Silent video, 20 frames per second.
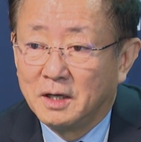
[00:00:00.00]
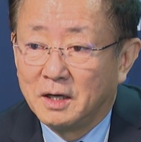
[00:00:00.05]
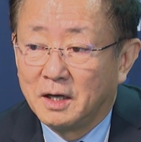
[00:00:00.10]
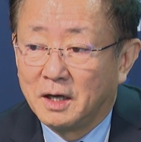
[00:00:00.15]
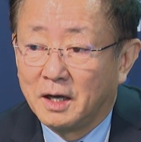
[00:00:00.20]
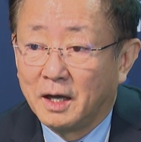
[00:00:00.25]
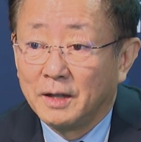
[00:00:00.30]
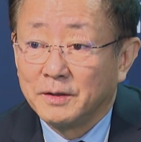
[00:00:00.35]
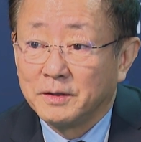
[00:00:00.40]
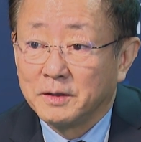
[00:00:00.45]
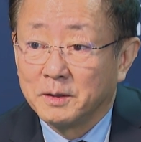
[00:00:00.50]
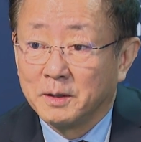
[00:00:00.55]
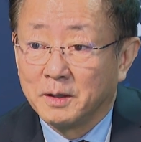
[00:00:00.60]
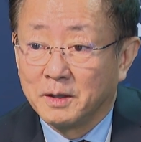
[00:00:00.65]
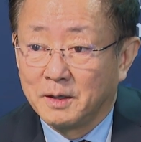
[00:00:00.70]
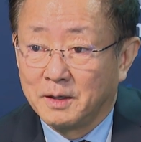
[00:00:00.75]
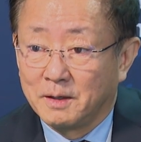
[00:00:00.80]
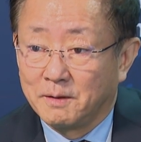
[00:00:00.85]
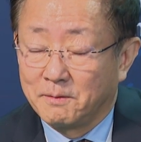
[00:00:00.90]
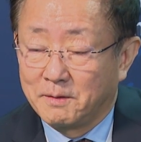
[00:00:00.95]
and
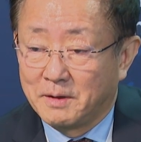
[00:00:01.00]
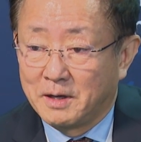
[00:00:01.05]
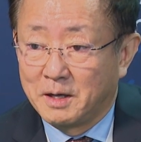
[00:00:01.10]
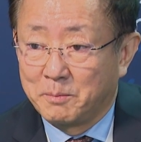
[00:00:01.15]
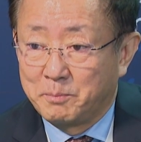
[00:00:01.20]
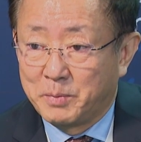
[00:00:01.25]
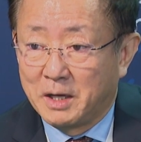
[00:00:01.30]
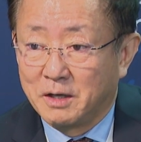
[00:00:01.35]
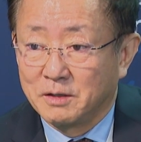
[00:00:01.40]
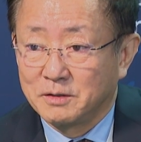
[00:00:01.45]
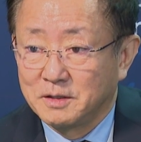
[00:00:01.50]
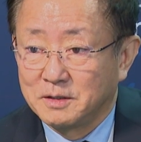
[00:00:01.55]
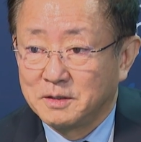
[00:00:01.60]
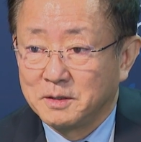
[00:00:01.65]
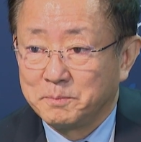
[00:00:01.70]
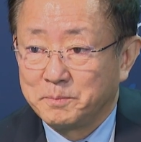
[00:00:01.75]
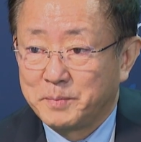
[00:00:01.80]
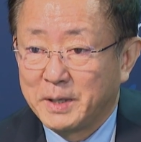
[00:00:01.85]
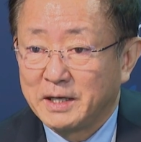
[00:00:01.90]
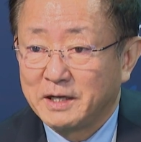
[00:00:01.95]
about
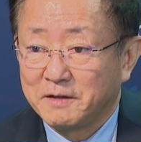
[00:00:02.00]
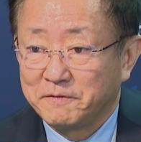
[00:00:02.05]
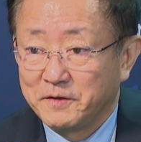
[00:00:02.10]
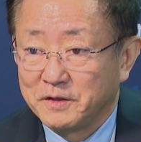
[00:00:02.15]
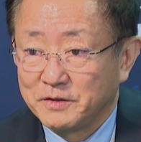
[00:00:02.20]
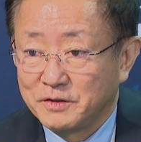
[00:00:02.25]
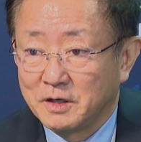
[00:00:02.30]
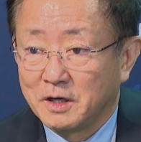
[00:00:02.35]
the benefits